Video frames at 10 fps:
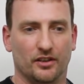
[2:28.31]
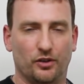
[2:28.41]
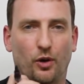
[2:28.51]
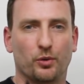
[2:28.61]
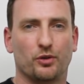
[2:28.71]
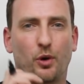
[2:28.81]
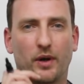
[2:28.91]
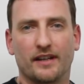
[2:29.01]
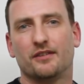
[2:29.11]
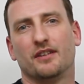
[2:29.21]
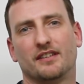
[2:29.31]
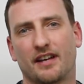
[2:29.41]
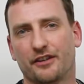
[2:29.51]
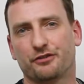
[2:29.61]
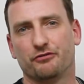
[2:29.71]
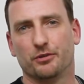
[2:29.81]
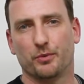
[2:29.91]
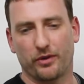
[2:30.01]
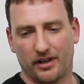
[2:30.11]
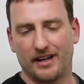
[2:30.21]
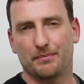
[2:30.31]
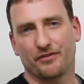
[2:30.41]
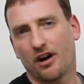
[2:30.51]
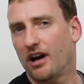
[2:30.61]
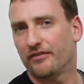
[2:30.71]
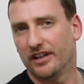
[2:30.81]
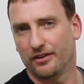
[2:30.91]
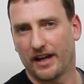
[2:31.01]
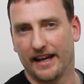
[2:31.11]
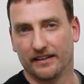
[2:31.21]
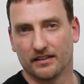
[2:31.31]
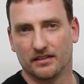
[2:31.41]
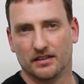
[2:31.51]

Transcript: Don't go into the test room with a cup of coffee in your hand.